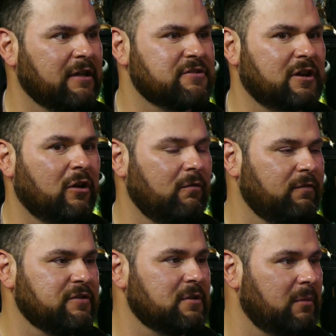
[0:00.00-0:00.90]
so
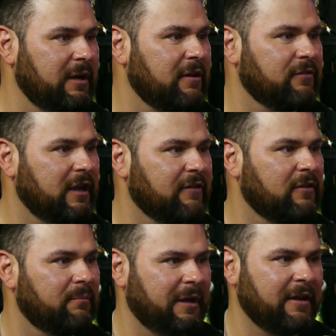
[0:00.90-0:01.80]
hopefully somebody else got
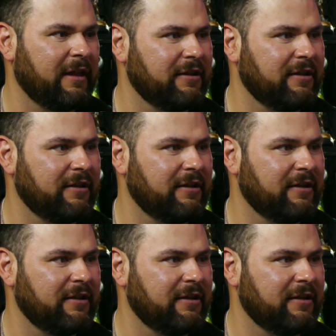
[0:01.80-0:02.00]
something out of that too.